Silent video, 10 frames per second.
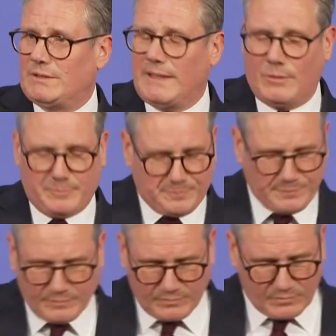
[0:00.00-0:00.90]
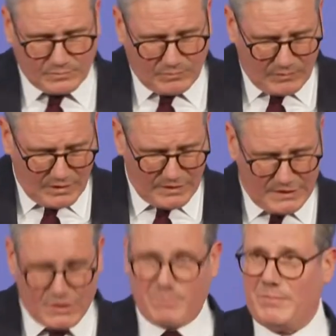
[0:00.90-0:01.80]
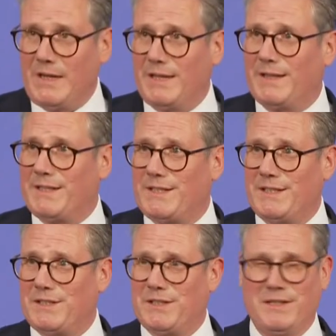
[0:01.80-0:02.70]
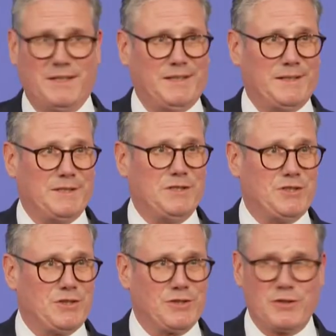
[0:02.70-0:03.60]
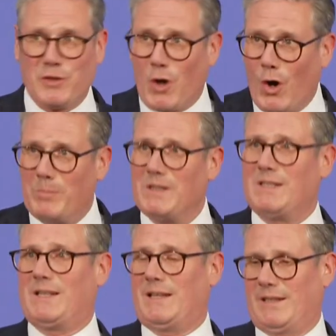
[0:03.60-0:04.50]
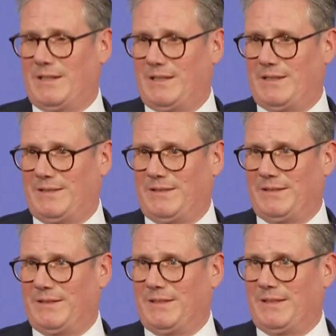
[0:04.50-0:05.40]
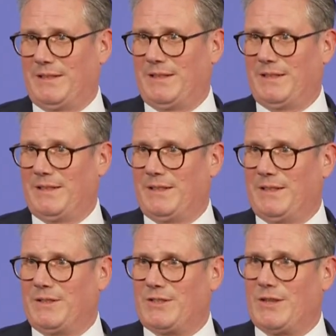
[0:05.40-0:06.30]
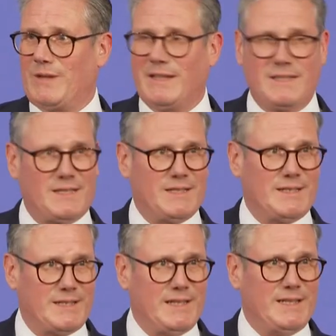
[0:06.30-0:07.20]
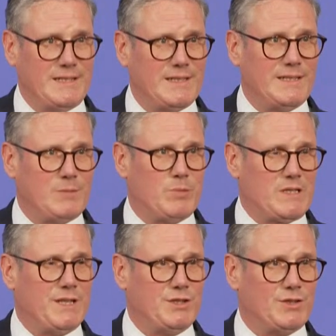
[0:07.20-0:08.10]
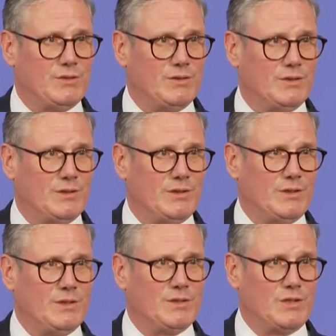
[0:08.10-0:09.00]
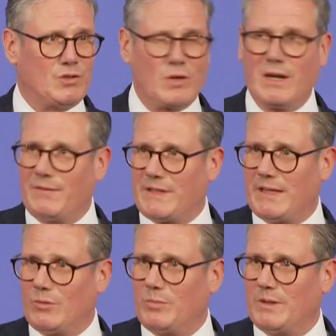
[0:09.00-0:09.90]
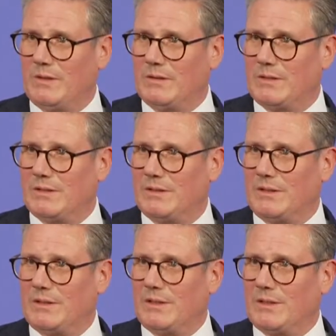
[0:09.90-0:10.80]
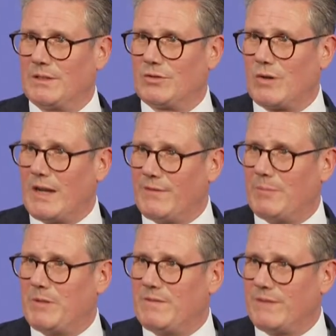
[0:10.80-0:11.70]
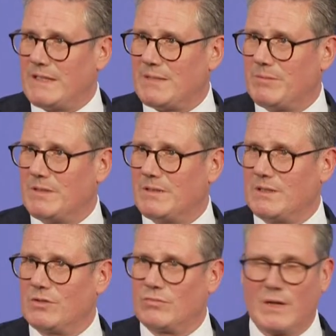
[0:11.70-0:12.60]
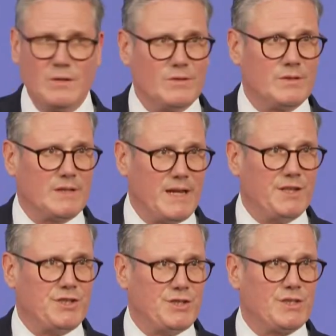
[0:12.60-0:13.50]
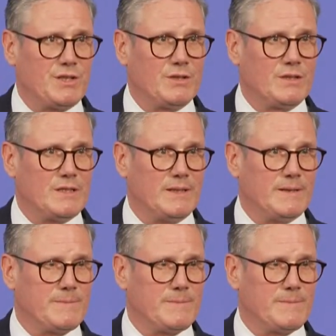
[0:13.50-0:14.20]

Now, to me, this is just common sense. So let's seize this potential to drive down bills, drive up investment and growth and energy security.